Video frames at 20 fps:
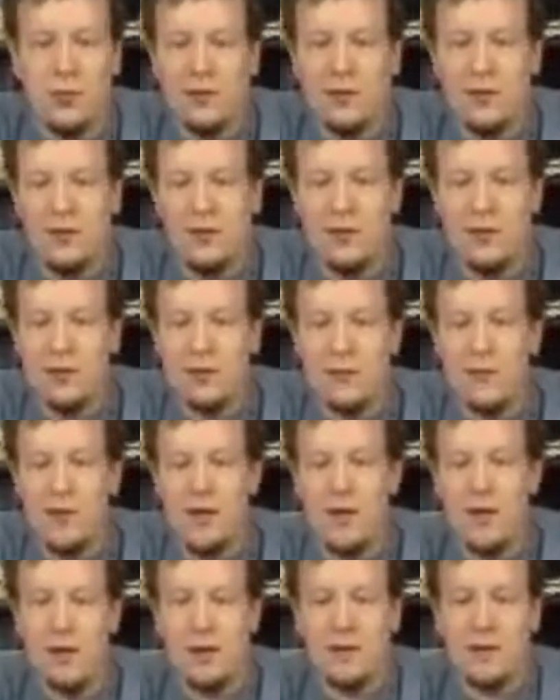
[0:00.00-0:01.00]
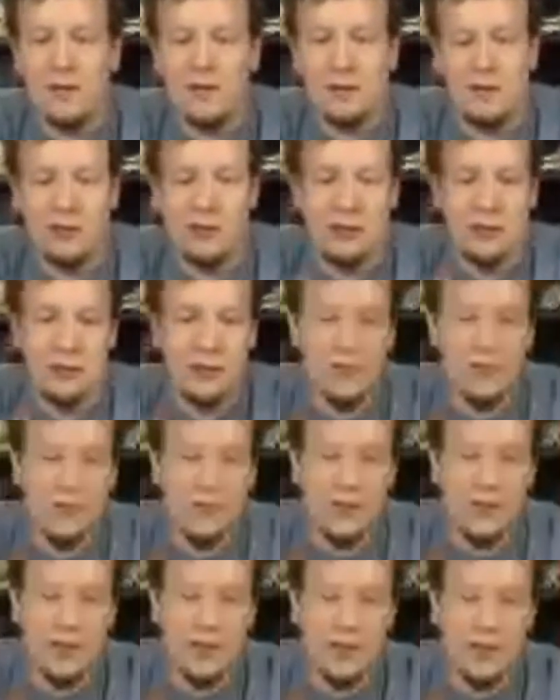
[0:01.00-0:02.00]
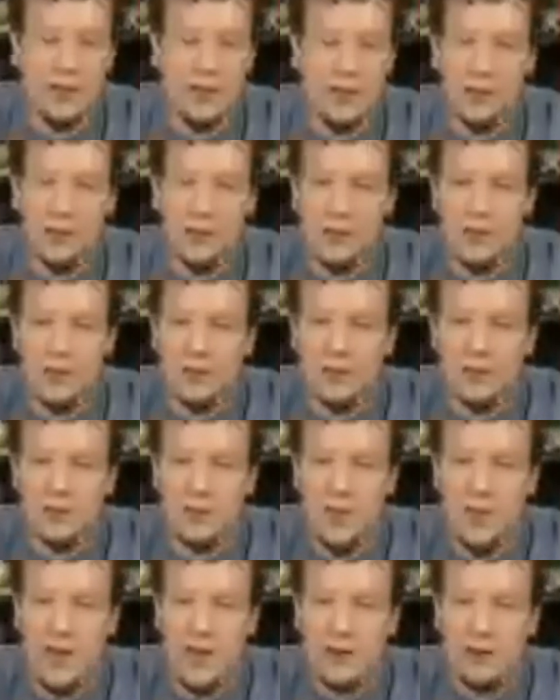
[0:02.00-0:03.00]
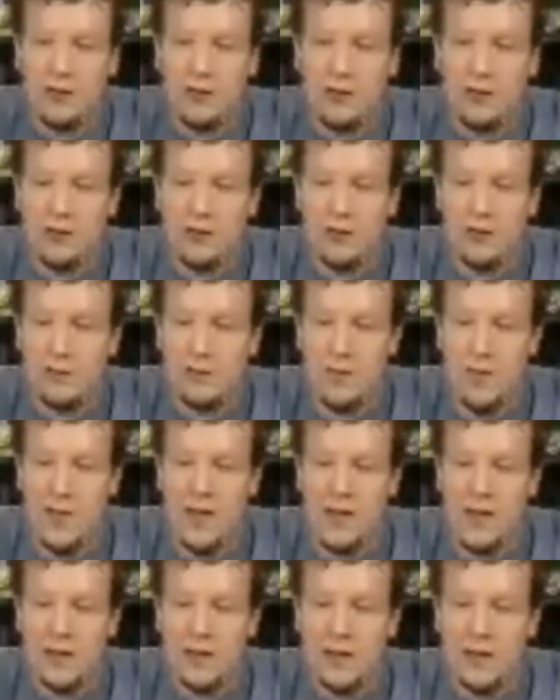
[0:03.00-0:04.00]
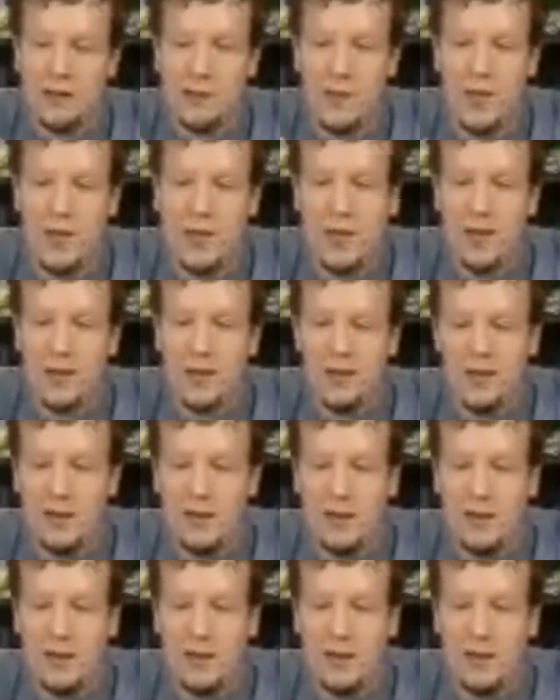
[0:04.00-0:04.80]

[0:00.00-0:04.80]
He's got some padding in the shoulders to kind of give him that hunchback look and padding in the back.